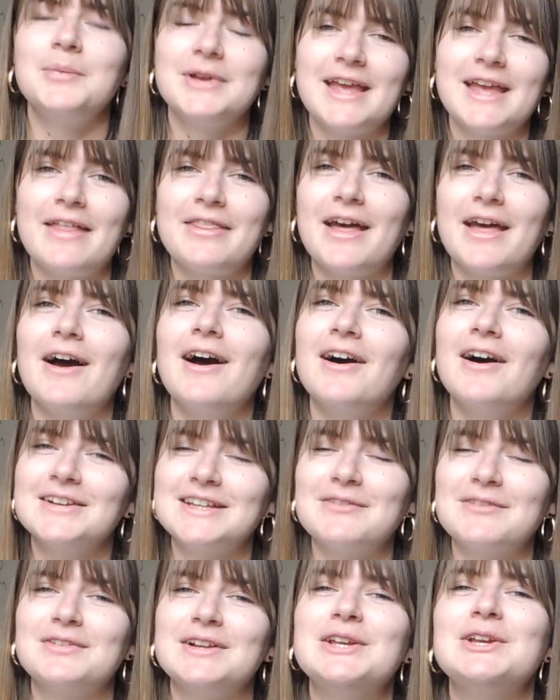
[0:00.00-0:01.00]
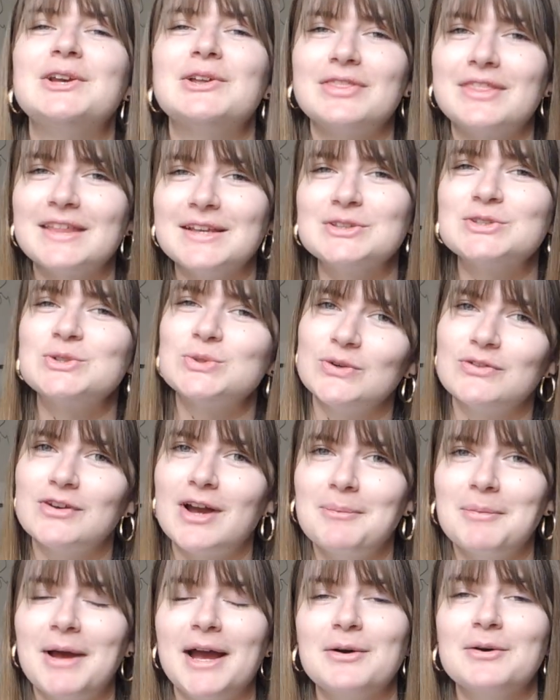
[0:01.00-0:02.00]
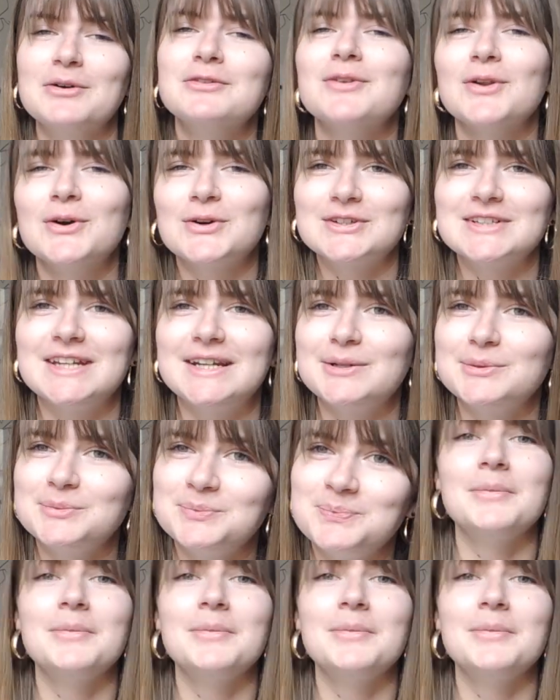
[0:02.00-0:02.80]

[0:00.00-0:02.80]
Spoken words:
But yeah, there are definitely good things to have come out of lockdown.